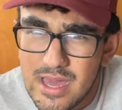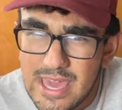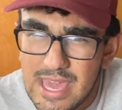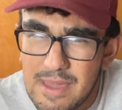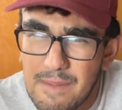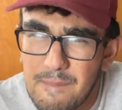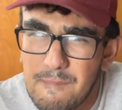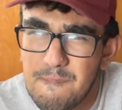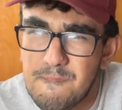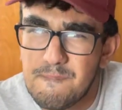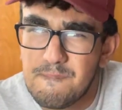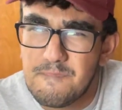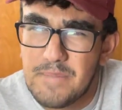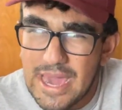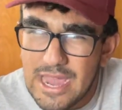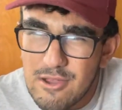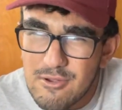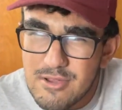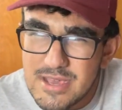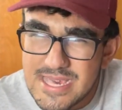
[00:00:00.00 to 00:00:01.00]

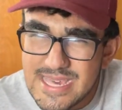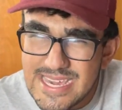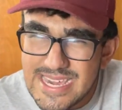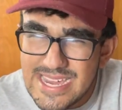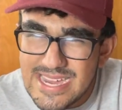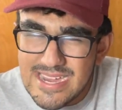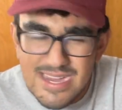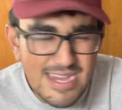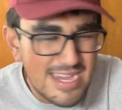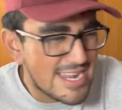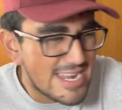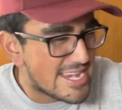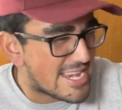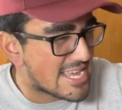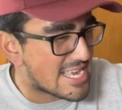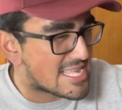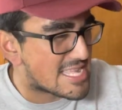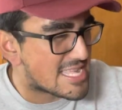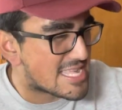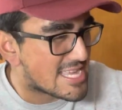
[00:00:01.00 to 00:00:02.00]
Embarrassing?
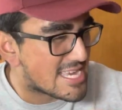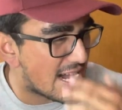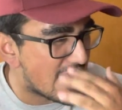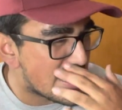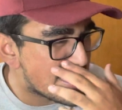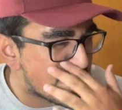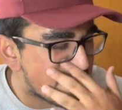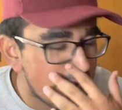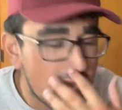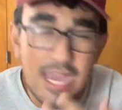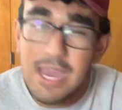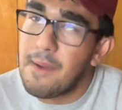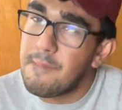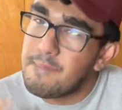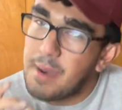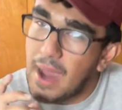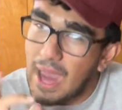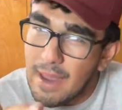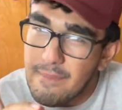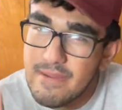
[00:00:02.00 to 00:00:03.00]
Disgusting?
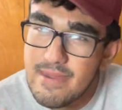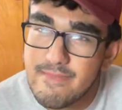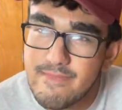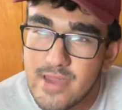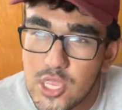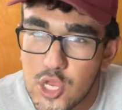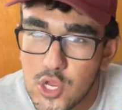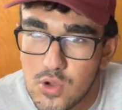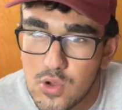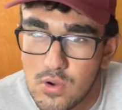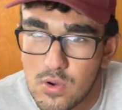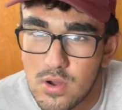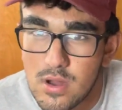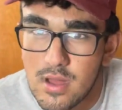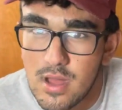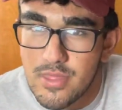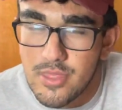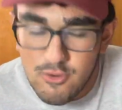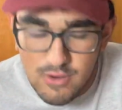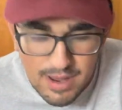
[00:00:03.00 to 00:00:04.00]
Bobby Mitchell,
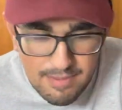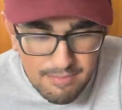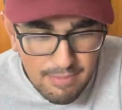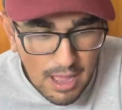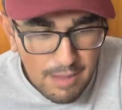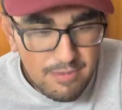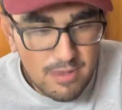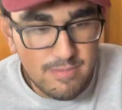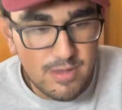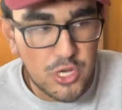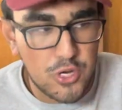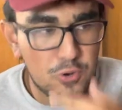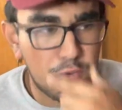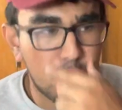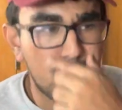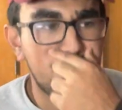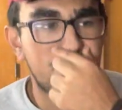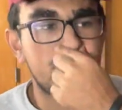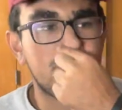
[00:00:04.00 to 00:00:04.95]
the great Bobby Mitchell.